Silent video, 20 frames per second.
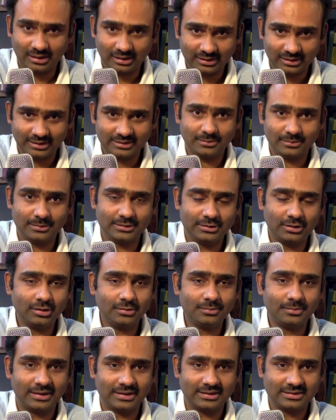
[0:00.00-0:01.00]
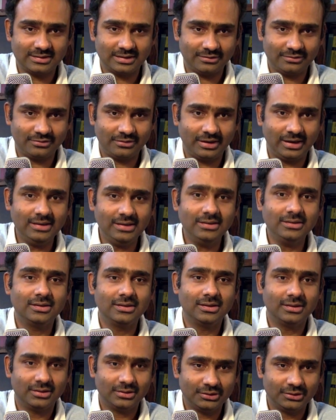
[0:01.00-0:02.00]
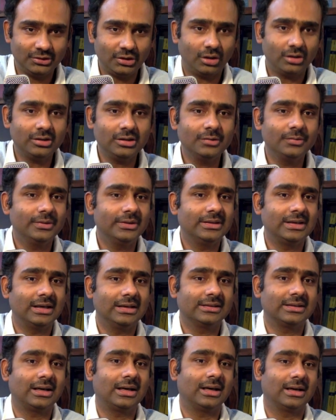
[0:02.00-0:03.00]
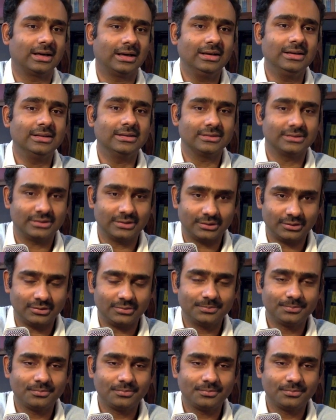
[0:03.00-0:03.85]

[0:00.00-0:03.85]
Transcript: RI double dot minus FI dotted with delta RI is 0.